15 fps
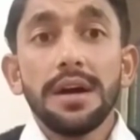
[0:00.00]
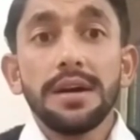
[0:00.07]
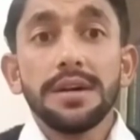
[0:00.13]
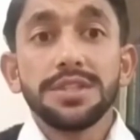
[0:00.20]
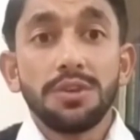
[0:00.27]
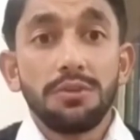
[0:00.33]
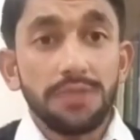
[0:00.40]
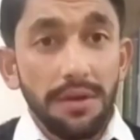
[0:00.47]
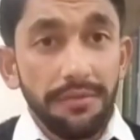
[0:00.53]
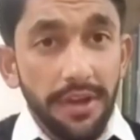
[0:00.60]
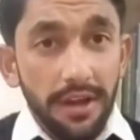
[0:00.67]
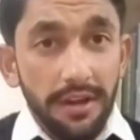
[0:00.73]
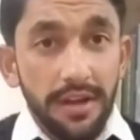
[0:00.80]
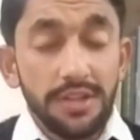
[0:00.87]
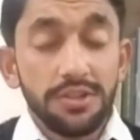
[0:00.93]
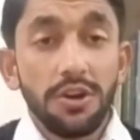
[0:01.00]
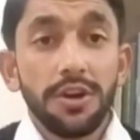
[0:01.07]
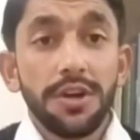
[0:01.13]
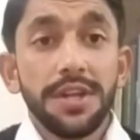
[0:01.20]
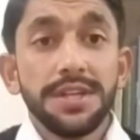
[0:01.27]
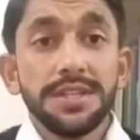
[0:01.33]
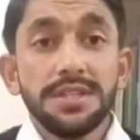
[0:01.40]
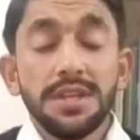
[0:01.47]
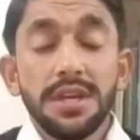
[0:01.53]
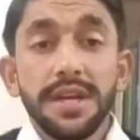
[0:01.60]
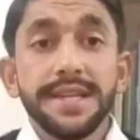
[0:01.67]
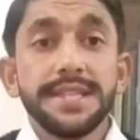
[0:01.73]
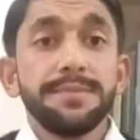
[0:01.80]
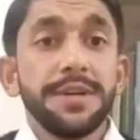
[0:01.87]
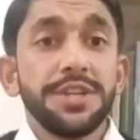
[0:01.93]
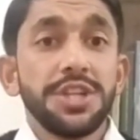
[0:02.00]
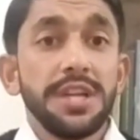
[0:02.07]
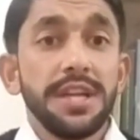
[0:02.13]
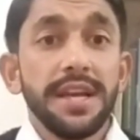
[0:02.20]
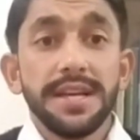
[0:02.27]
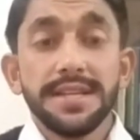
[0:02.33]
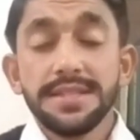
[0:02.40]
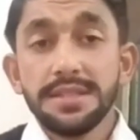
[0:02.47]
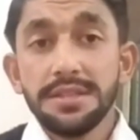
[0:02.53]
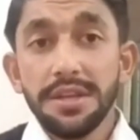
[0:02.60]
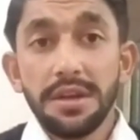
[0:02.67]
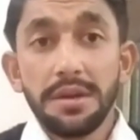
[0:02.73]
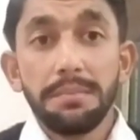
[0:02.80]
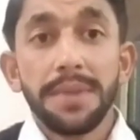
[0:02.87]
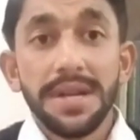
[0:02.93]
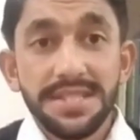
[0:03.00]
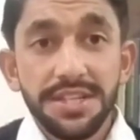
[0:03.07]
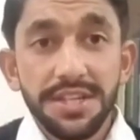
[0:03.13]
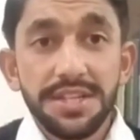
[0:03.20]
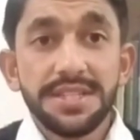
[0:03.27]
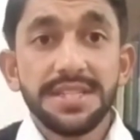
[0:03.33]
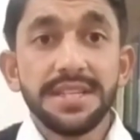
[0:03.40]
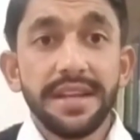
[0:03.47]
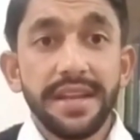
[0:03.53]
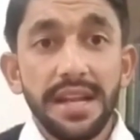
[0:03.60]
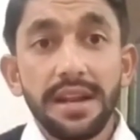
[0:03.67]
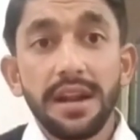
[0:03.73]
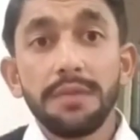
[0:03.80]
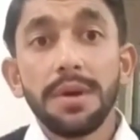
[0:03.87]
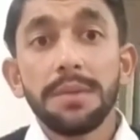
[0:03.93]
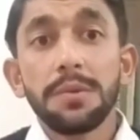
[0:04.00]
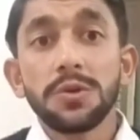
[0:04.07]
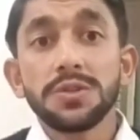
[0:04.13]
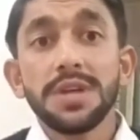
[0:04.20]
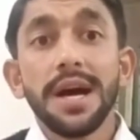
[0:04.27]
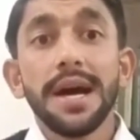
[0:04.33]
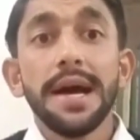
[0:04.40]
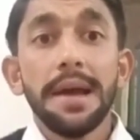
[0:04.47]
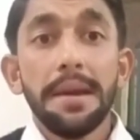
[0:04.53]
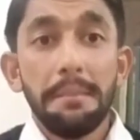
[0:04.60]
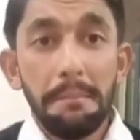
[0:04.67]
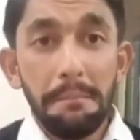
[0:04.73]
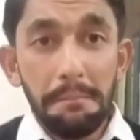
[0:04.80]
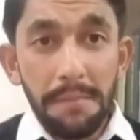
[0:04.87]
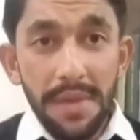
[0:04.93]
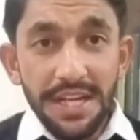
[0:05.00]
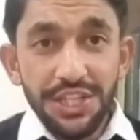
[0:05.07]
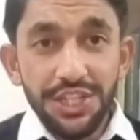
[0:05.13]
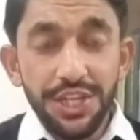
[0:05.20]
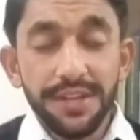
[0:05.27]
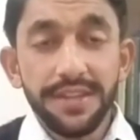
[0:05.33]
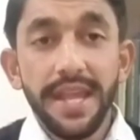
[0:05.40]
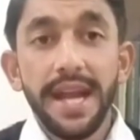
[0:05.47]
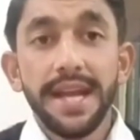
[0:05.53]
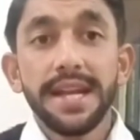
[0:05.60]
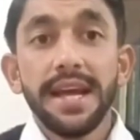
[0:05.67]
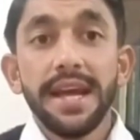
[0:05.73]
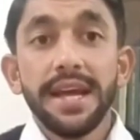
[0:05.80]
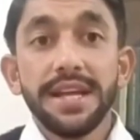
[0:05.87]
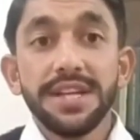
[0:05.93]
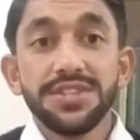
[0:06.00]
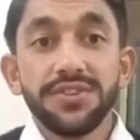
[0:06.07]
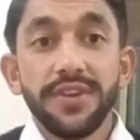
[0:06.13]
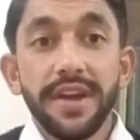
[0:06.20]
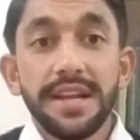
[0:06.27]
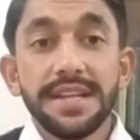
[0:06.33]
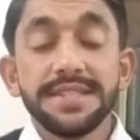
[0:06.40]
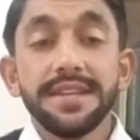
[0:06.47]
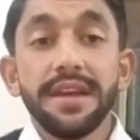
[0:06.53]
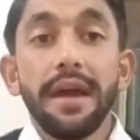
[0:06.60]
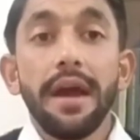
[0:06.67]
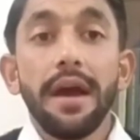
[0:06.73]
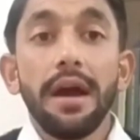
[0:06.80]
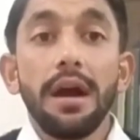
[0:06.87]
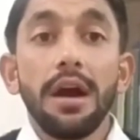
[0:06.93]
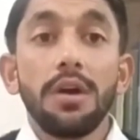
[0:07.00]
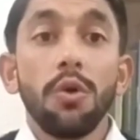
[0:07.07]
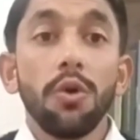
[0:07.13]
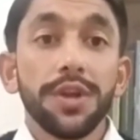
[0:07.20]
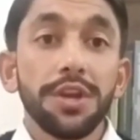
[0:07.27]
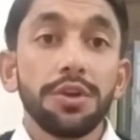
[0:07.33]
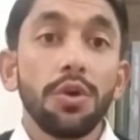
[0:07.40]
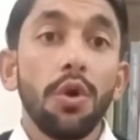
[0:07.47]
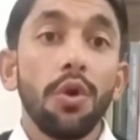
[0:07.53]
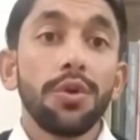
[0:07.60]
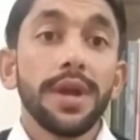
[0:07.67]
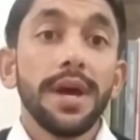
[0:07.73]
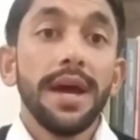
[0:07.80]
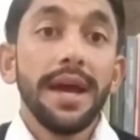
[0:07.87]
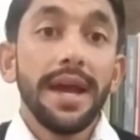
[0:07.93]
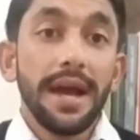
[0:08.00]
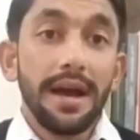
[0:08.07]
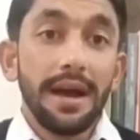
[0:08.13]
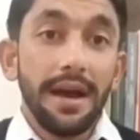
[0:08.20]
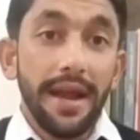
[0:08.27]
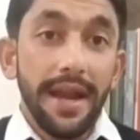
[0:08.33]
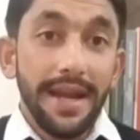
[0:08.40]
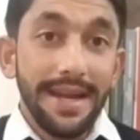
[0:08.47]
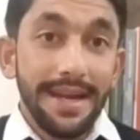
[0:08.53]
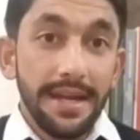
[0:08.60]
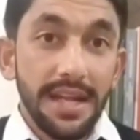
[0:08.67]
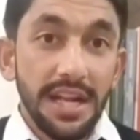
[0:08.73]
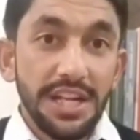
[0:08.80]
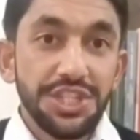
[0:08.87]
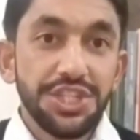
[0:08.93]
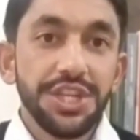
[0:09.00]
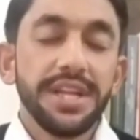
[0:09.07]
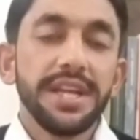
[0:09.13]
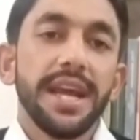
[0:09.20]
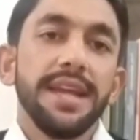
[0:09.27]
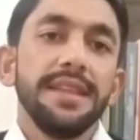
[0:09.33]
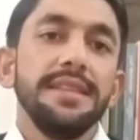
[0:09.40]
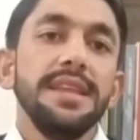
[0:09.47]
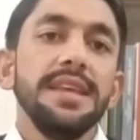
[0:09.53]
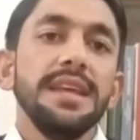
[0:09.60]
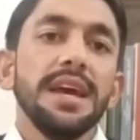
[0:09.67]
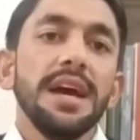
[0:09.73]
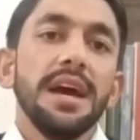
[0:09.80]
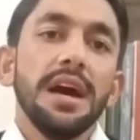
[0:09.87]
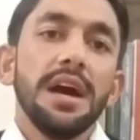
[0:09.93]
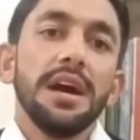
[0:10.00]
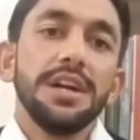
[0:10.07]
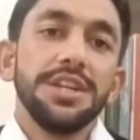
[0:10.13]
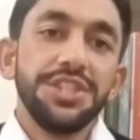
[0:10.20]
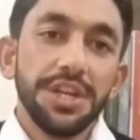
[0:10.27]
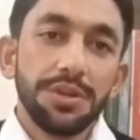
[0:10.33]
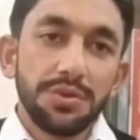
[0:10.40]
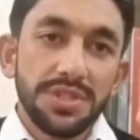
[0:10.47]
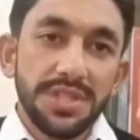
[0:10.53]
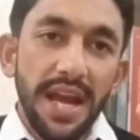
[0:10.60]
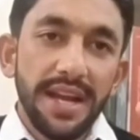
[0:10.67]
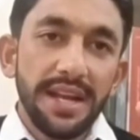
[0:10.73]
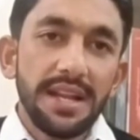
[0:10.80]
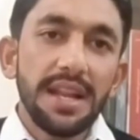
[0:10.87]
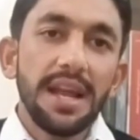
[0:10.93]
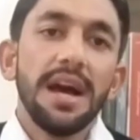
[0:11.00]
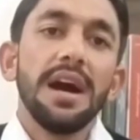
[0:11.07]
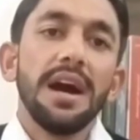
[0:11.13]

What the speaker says: South African authorities, especially as their president Cyril Ramaphosa mentioned that Israel is quote-unquote indulging in the genocidal